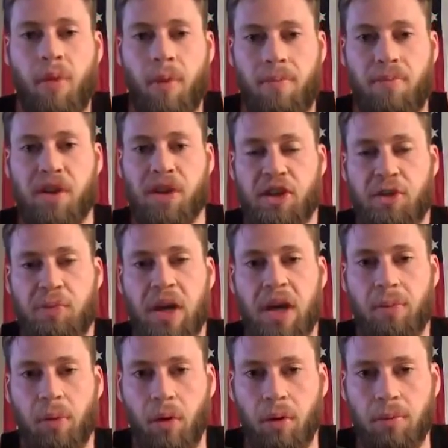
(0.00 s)
These
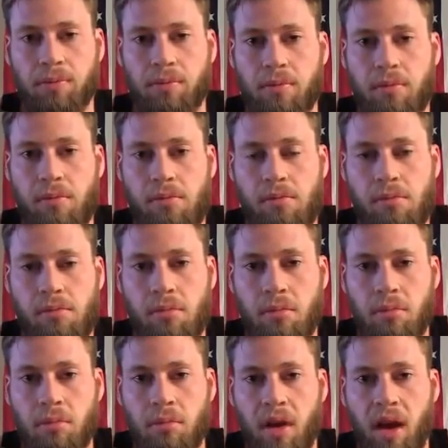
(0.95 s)
people
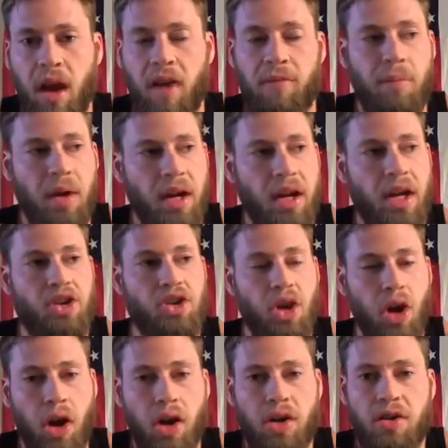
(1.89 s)
have been in
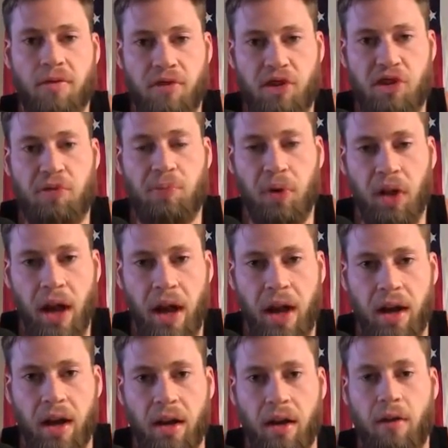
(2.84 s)
charge of this
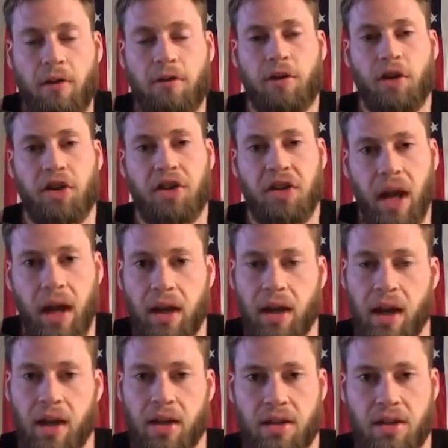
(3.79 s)
planet for
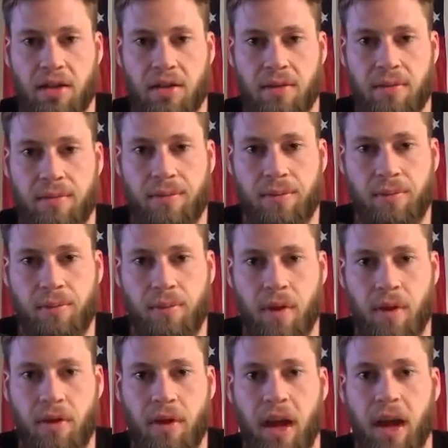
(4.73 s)
decades.
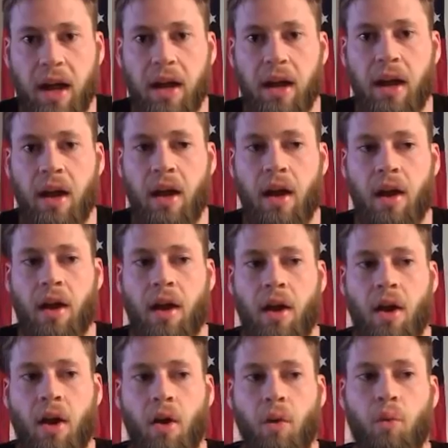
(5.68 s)
They
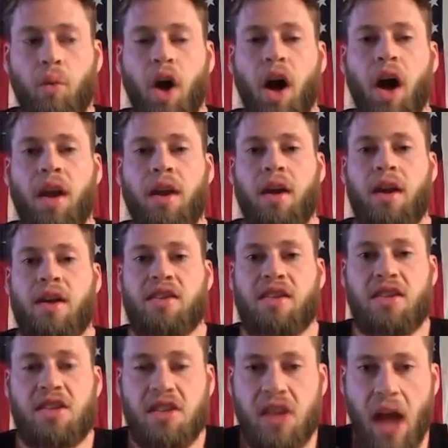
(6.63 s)
run
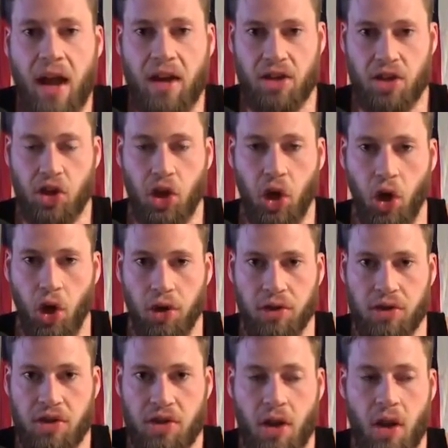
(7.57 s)
sex
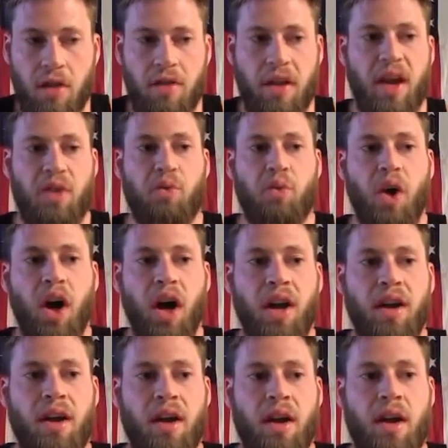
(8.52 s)
cults. They
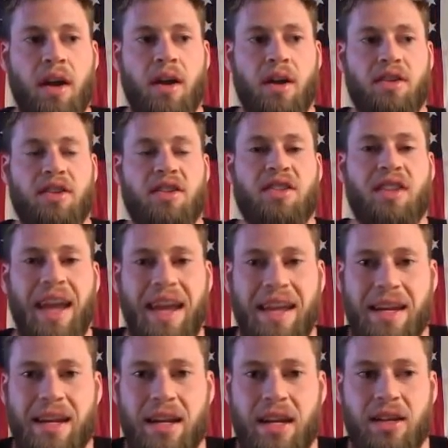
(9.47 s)
run
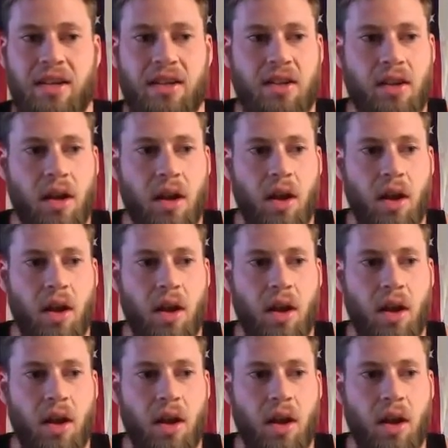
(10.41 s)
Satanist